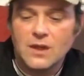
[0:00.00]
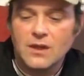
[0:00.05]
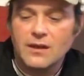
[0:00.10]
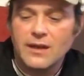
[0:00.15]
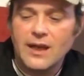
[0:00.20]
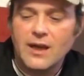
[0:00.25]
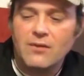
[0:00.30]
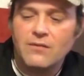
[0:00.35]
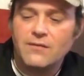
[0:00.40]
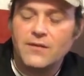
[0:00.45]

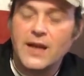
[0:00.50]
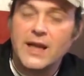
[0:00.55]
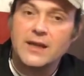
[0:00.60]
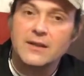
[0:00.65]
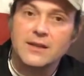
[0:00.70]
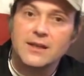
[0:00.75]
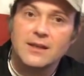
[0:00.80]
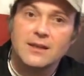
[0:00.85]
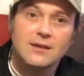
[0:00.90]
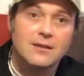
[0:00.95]
Now,
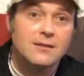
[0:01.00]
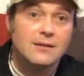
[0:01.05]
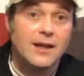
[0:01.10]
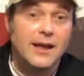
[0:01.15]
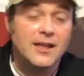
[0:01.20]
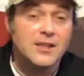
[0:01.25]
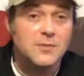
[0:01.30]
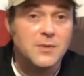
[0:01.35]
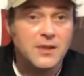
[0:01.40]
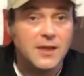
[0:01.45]
finally,
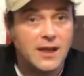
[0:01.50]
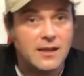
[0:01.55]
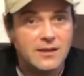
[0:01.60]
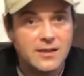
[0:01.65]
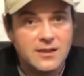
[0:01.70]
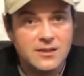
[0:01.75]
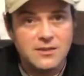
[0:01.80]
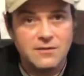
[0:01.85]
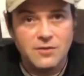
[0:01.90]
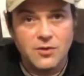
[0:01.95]
last but not
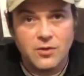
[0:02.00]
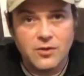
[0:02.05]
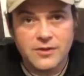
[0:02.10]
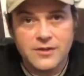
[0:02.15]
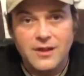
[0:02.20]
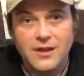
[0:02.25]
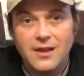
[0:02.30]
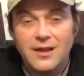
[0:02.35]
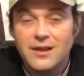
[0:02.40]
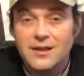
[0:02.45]
least, of
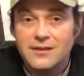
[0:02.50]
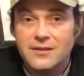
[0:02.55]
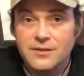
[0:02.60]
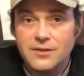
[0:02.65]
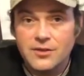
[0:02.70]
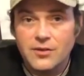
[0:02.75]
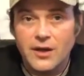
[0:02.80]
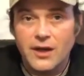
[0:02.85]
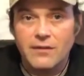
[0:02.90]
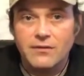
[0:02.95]
course,
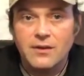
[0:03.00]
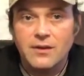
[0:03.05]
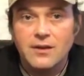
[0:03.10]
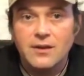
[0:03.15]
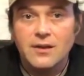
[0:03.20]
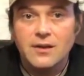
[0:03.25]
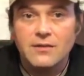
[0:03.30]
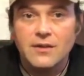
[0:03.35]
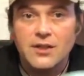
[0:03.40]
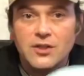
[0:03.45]
Discraft.
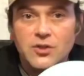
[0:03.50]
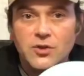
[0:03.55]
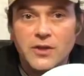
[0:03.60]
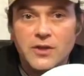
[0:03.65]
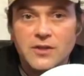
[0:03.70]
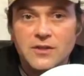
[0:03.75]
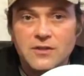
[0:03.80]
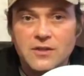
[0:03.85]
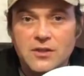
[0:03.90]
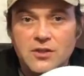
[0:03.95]
They
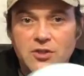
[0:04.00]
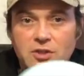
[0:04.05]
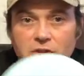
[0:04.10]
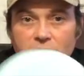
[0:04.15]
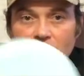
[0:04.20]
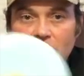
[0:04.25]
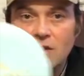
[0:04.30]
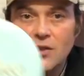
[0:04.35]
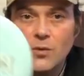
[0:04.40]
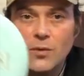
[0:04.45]
joined us this
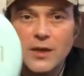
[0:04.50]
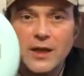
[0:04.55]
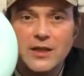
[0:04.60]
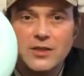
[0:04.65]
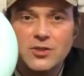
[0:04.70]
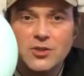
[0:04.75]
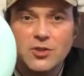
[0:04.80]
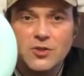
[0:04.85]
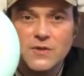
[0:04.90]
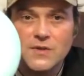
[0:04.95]
year, and the one I
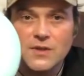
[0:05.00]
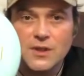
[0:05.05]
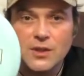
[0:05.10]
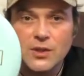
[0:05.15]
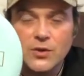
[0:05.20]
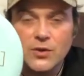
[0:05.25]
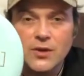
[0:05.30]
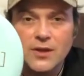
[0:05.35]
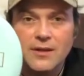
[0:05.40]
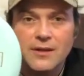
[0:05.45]
chose is the
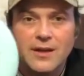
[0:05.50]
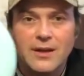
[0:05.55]
Luna.